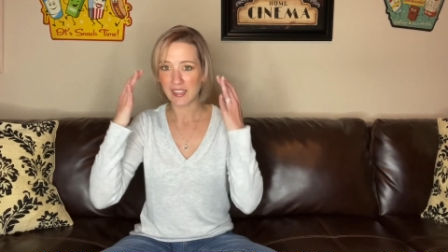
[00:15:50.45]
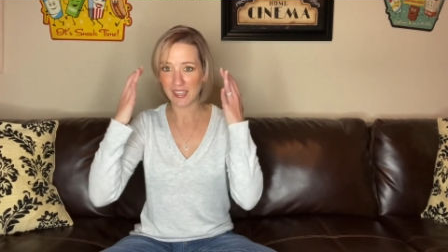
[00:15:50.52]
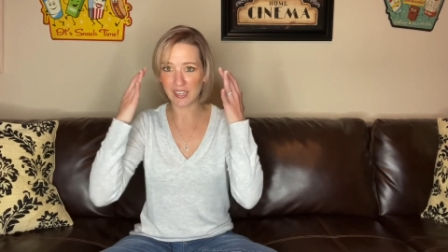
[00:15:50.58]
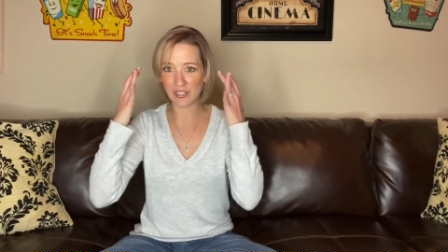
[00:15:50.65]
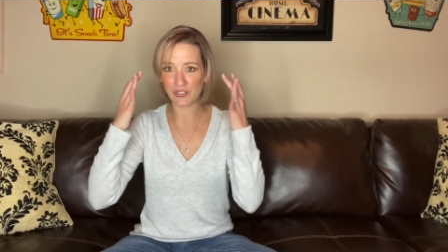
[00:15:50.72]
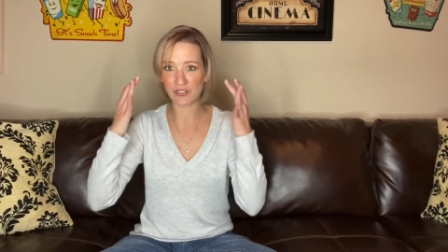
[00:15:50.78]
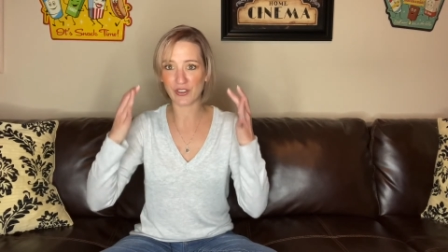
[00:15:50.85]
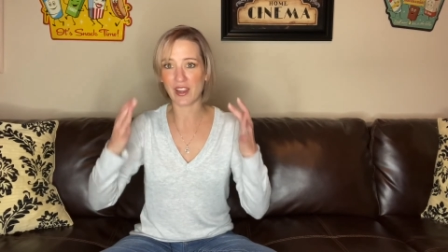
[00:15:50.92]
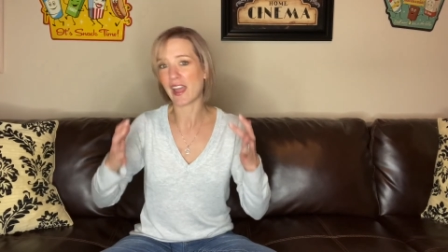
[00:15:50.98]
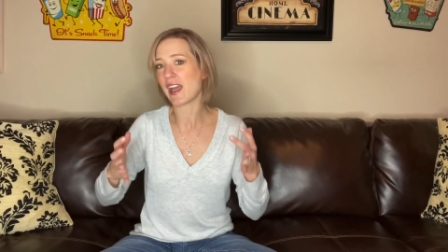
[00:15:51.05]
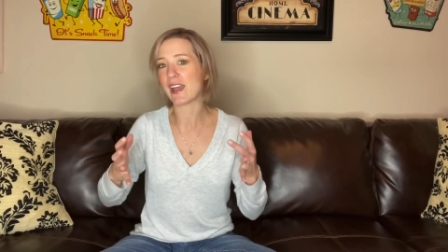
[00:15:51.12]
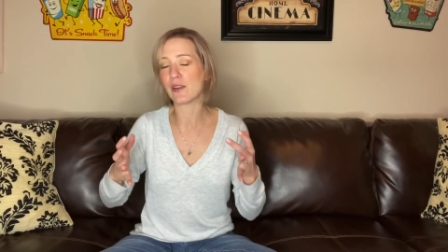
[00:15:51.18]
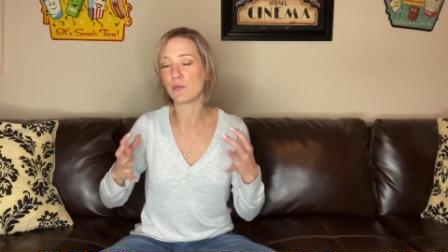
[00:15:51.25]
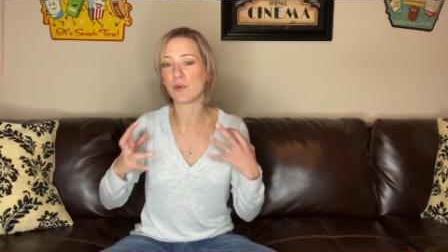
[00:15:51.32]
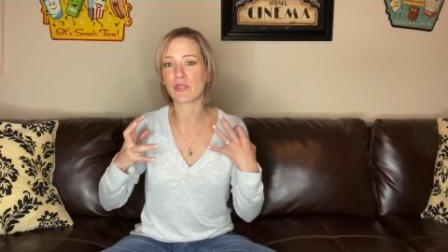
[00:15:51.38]
in your
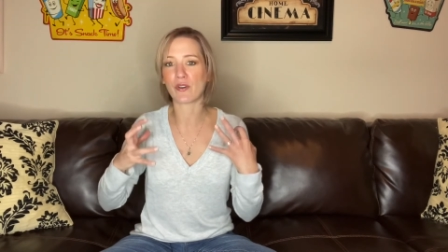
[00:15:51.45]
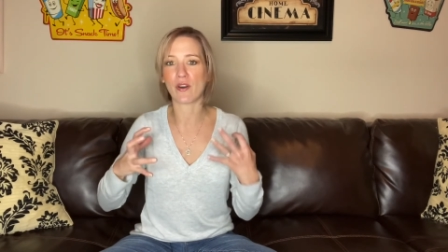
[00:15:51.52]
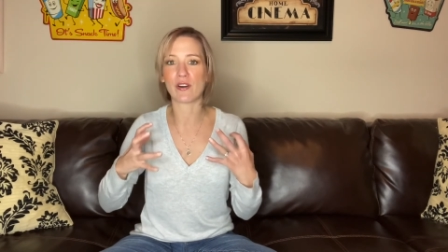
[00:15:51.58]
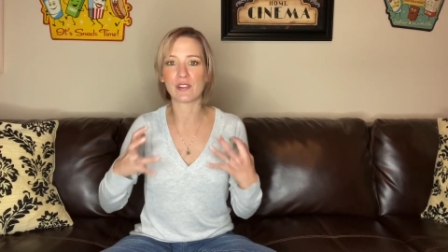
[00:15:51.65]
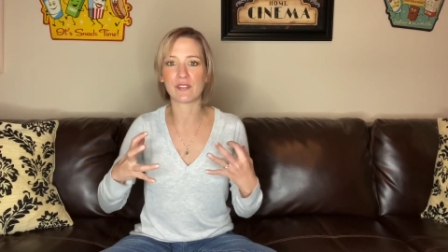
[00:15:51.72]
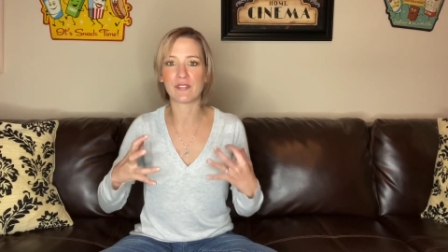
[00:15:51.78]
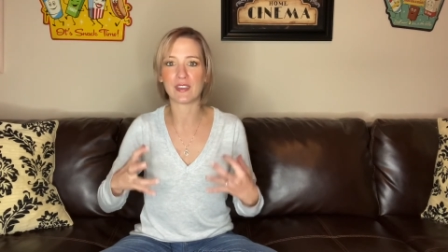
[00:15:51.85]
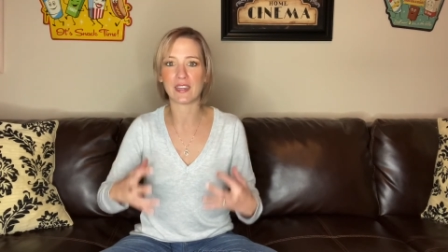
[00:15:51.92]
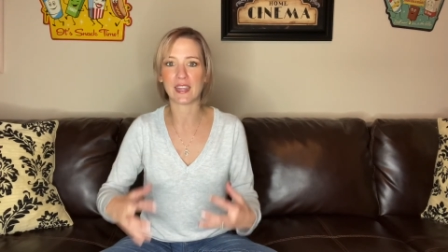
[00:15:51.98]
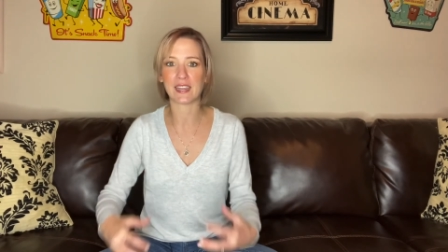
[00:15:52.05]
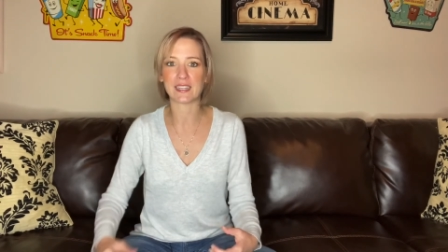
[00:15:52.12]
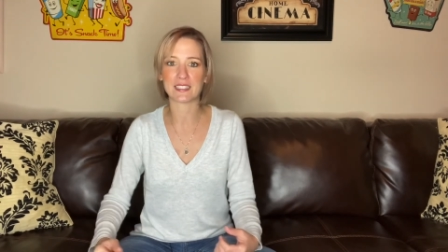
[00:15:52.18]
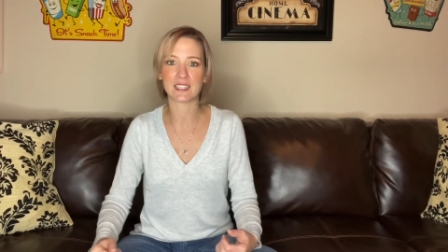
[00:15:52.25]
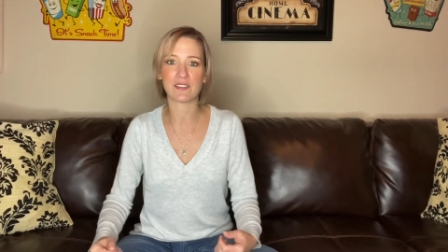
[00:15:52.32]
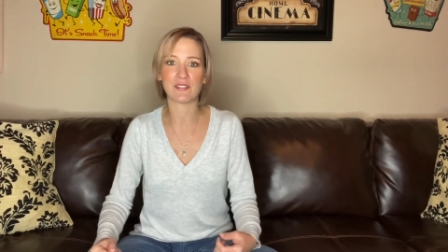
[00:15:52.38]
head with all of the
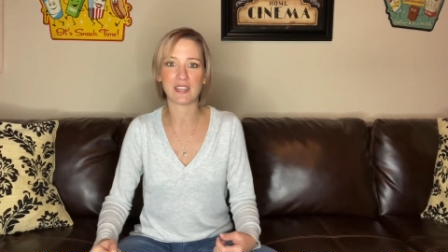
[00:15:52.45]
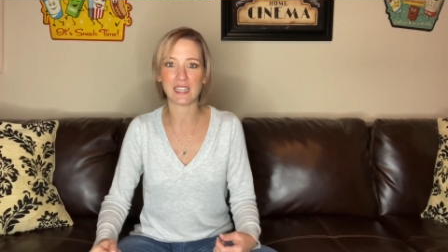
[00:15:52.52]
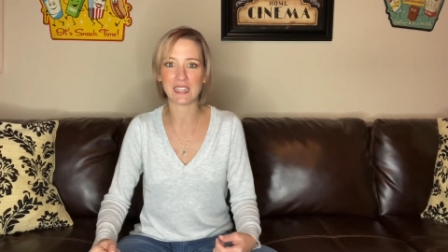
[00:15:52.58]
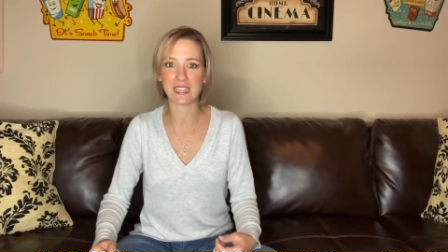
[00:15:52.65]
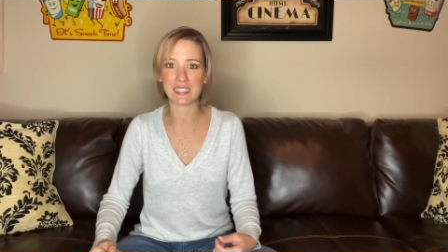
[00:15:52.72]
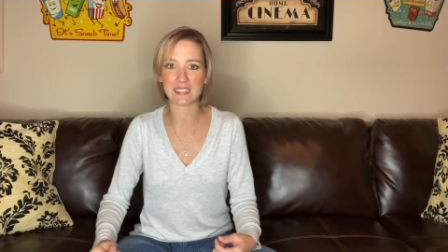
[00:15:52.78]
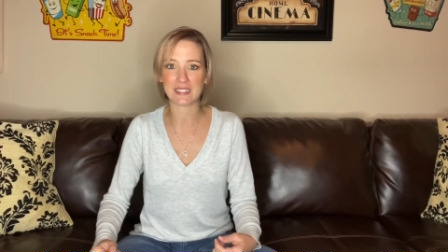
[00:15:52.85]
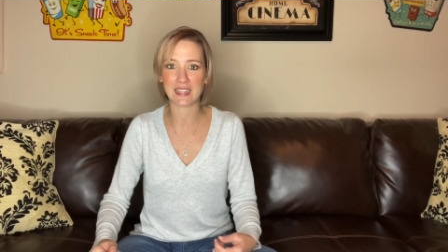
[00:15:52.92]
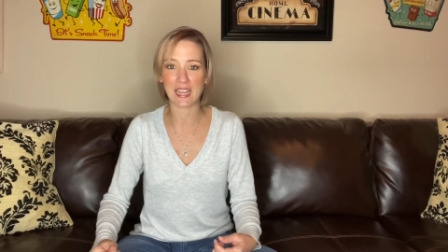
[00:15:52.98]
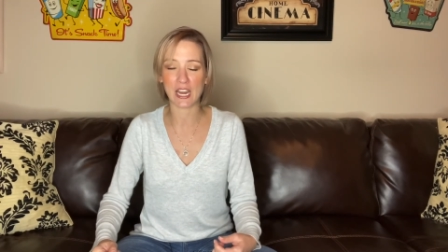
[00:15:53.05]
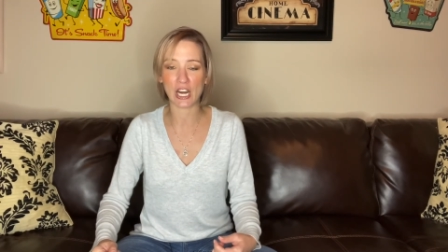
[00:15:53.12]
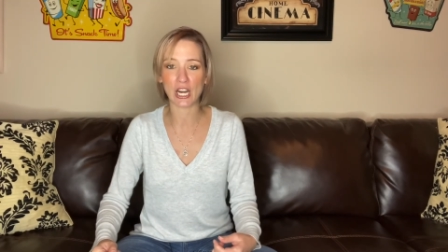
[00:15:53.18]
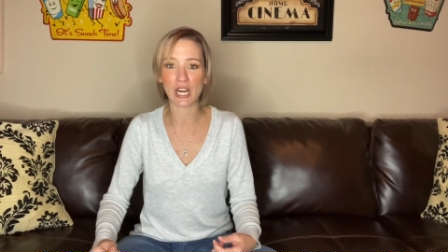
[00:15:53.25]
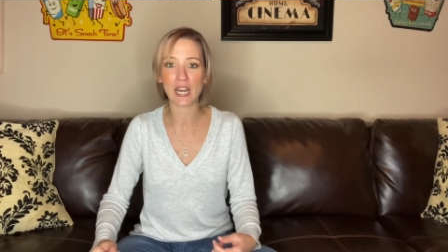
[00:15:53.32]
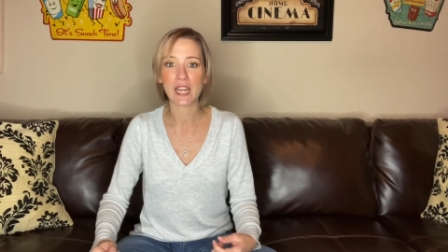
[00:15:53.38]
negativity that's
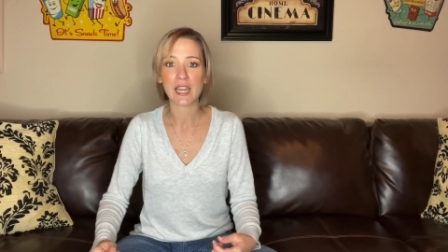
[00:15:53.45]
there.